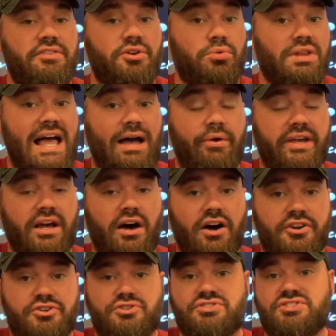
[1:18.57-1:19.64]
They're allowing
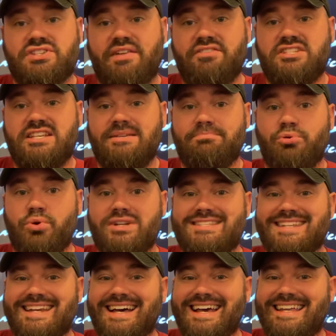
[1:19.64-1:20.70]
117
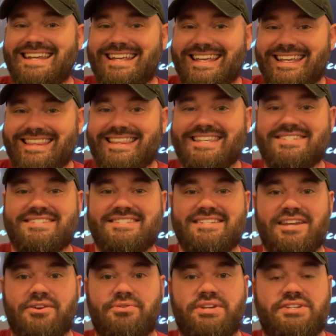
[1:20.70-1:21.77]
points a night in this
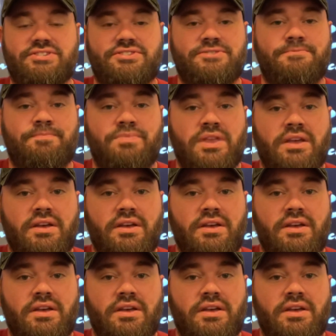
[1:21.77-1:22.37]
series.